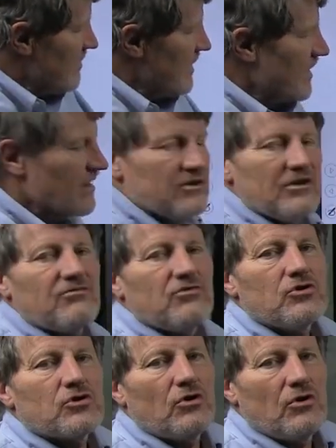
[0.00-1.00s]
They got
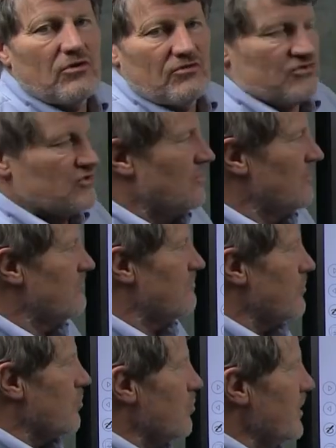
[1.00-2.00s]
different curves.
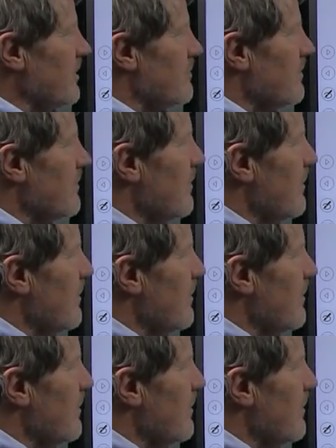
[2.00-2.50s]
For wheat,